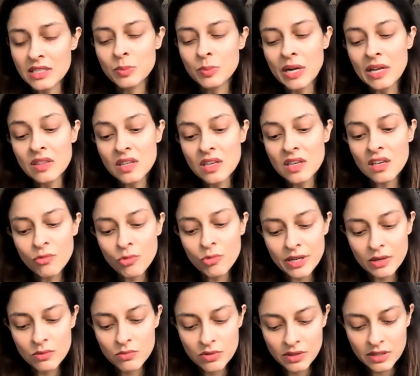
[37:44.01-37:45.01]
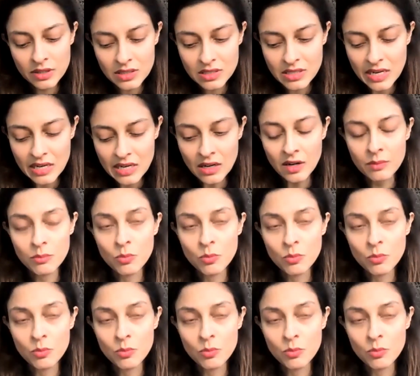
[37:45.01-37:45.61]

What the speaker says: But I think if we had really good data on